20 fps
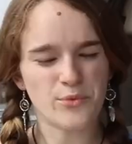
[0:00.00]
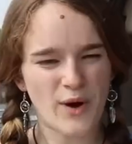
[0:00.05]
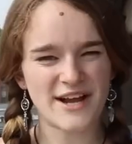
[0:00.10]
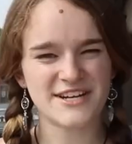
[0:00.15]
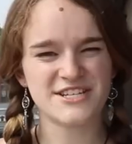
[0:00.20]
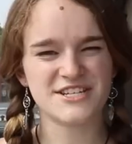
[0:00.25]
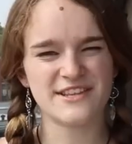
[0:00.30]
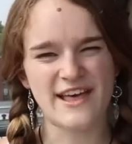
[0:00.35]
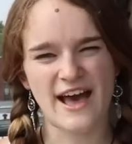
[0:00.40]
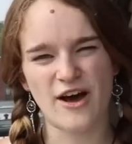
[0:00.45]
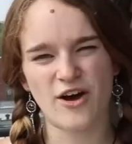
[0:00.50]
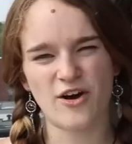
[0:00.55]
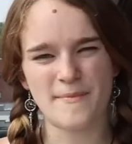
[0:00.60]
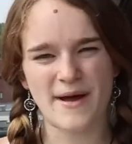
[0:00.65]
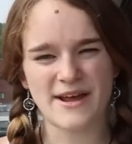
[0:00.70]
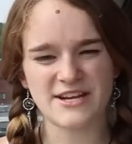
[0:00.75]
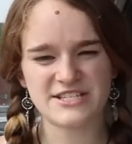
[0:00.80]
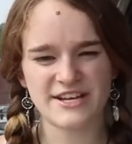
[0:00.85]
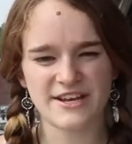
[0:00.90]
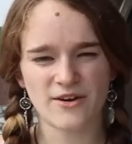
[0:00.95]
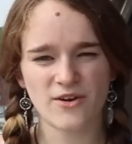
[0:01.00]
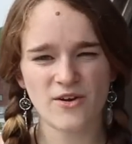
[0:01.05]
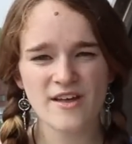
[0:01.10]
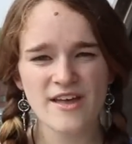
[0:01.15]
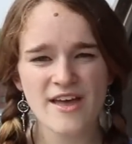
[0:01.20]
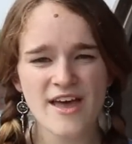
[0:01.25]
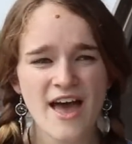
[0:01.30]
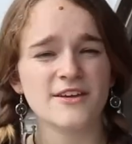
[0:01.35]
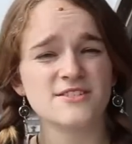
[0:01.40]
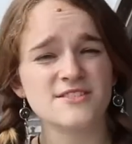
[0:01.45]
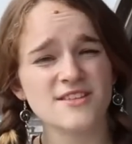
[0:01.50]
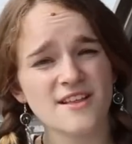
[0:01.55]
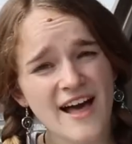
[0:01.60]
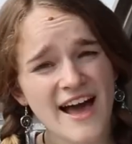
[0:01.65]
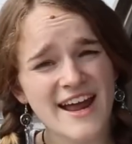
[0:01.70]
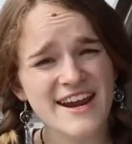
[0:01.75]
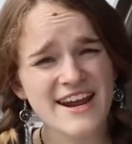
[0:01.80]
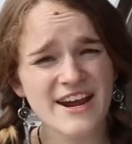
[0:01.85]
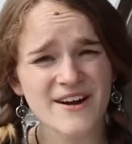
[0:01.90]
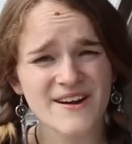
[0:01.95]
watching that on my channel. There's a
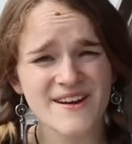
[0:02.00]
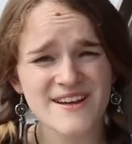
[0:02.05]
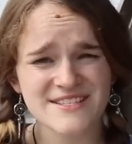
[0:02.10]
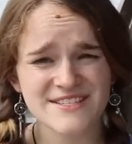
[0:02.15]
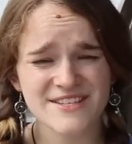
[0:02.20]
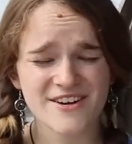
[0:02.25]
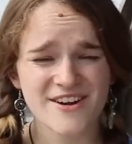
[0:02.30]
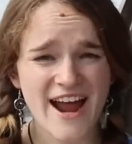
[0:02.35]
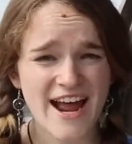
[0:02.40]
lot of areas that are